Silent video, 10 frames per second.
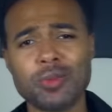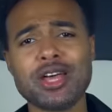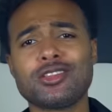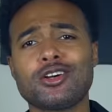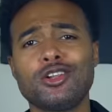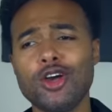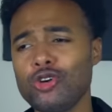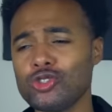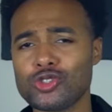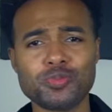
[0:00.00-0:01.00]
about the
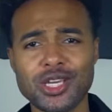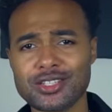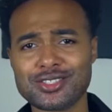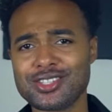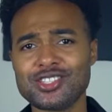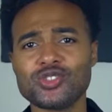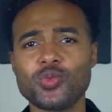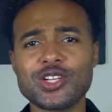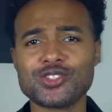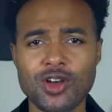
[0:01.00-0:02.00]
clothes? Because this is
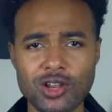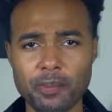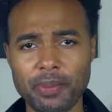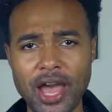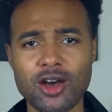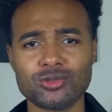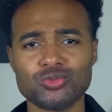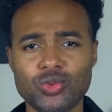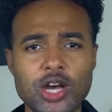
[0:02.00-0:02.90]
what it's all about.